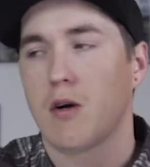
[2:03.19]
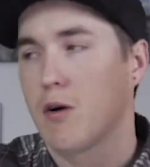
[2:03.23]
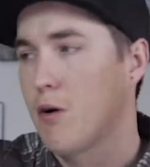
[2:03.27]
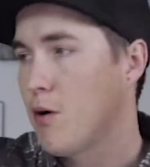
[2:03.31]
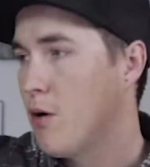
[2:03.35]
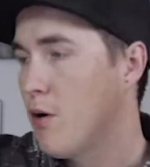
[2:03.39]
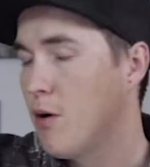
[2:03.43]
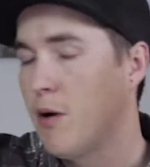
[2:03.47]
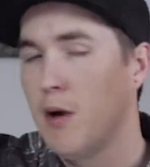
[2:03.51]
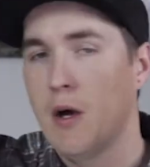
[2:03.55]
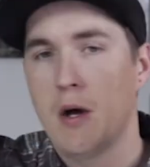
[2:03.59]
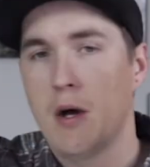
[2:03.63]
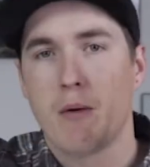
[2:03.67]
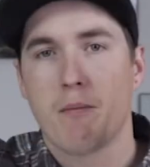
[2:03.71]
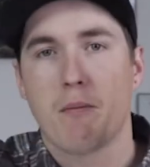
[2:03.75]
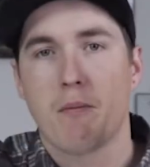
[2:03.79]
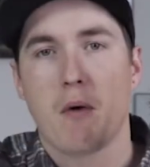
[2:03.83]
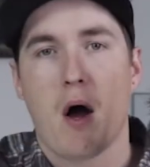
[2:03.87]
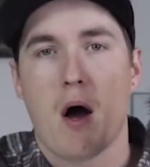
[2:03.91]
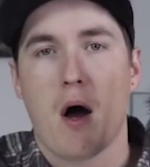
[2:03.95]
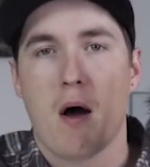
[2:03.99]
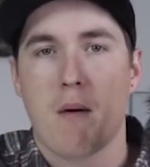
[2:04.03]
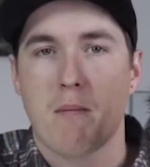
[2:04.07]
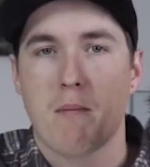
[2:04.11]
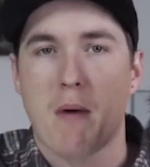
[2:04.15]
or
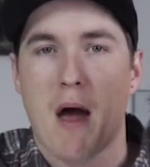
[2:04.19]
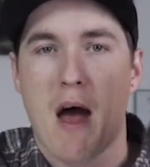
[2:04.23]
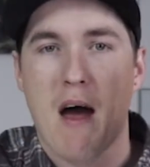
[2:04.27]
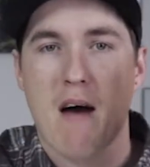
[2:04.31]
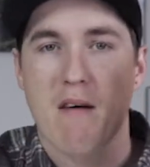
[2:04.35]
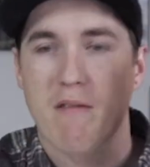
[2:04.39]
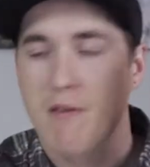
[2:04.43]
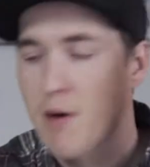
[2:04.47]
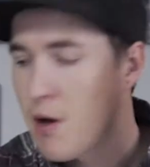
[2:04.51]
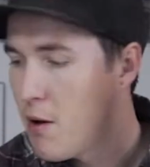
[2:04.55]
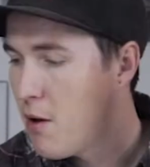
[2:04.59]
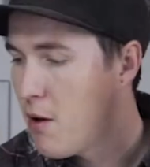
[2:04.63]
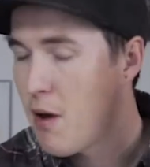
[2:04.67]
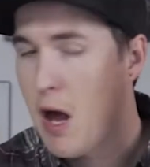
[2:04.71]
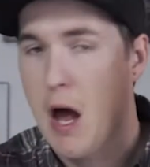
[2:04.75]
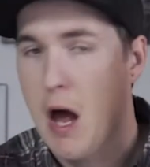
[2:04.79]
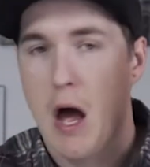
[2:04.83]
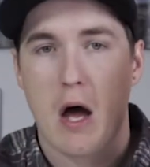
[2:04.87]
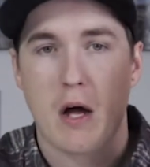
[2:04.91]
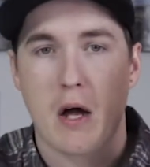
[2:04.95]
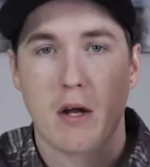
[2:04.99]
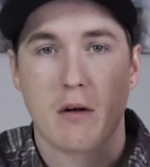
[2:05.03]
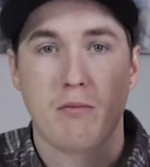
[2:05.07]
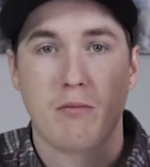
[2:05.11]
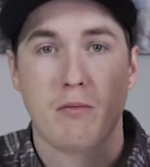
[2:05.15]
have
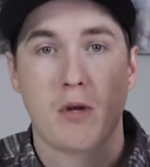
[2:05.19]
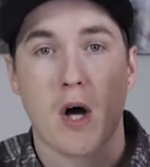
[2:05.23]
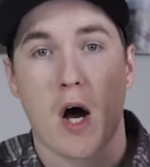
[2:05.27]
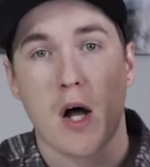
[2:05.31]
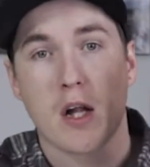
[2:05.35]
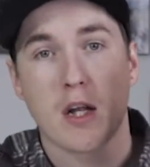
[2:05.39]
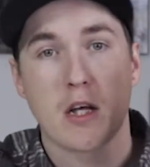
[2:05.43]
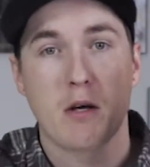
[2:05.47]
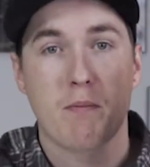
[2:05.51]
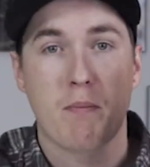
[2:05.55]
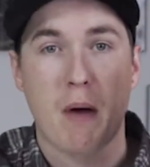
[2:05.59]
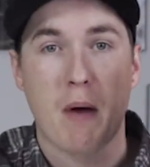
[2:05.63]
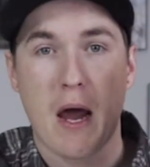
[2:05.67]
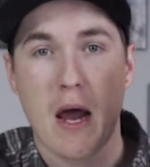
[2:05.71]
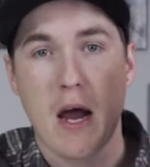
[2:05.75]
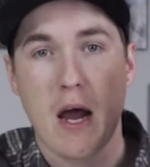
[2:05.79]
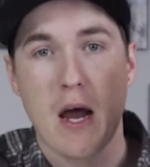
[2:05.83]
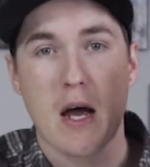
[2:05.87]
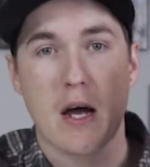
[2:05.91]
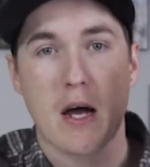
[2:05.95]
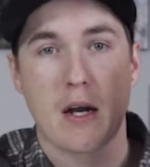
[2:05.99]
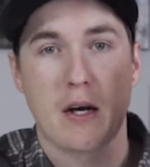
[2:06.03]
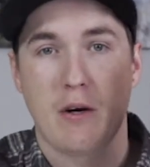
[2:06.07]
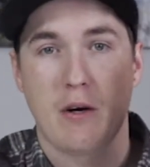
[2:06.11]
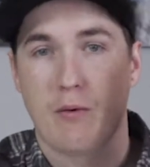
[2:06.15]
a dolly
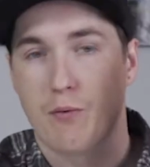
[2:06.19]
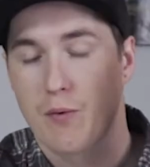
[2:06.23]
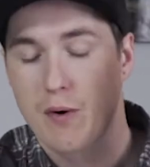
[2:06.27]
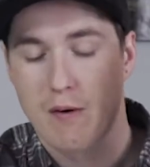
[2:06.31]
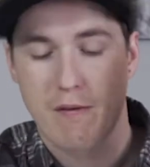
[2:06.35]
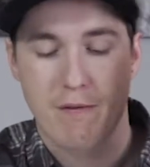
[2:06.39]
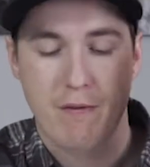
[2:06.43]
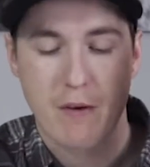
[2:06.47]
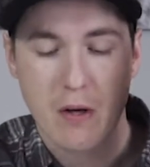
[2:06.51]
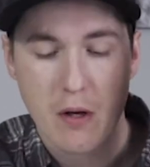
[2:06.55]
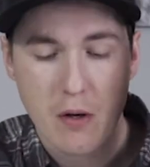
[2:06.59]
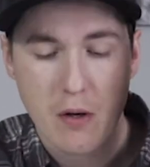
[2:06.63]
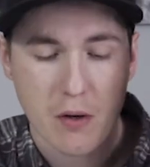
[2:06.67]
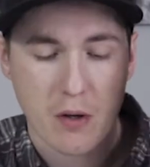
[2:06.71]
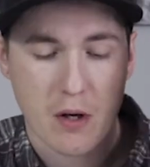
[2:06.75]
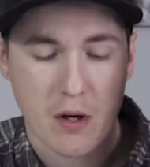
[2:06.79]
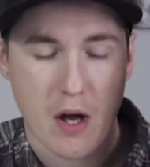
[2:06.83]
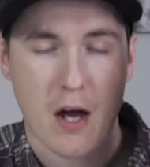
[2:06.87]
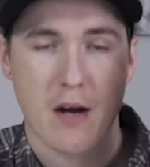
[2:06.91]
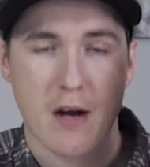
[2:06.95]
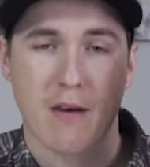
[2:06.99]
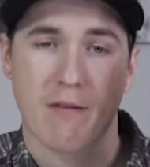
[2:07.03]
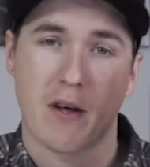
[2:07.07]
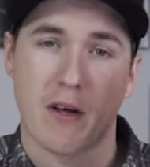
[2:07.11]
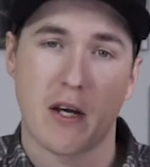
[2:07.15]
pan and reveal,
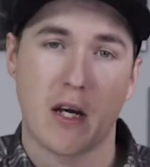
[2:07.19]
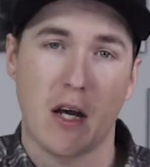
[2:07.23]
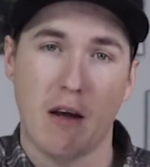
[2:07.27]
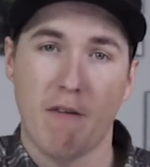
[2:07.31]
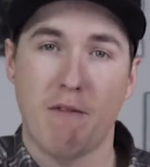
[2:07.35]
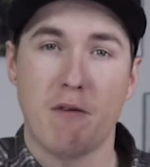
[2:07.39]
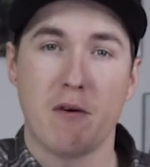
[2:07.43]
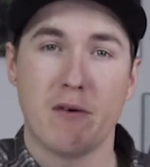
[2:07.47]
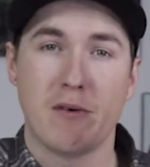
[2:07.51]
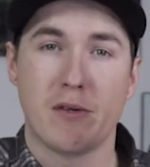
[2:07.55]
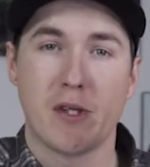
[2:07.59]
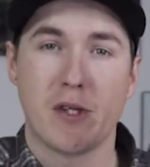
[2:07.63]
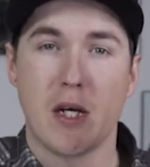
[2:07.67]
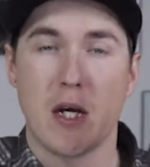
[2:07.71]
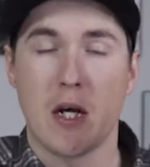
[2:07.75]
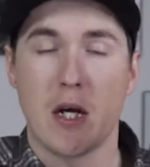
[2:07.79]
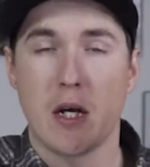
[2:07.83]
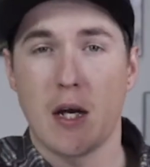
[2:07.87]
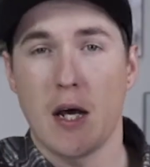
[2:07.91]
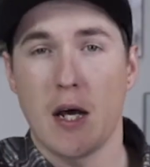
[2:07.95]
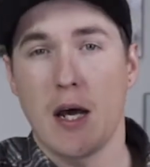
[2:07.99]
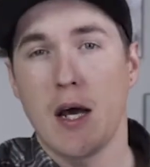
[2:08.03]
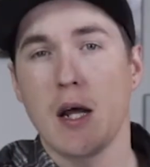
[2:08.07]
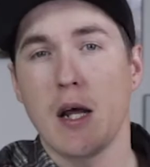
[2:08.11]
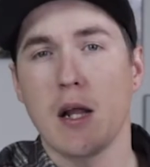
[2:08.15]
kind of like if you've
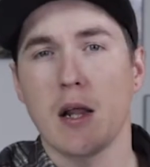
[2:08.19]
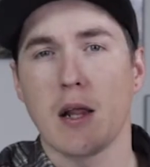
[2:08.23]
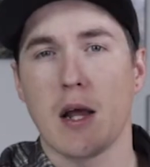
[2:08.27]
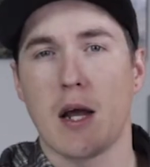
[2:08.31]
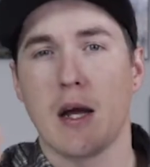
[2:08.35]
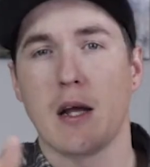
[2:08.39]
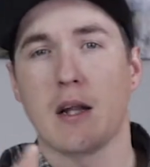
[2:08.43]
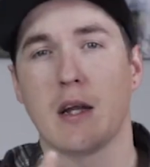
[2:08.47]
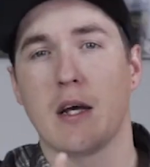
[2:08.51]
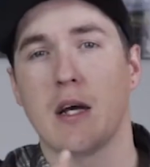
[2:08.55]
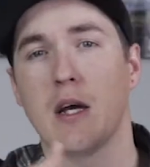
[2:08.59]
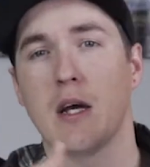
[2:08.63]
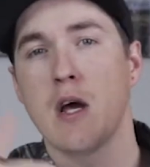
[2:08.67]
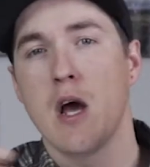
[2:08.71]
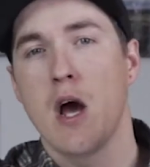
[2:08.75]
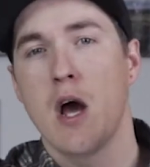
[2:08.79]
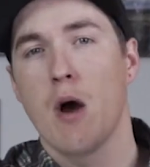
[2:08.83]
seen it lately.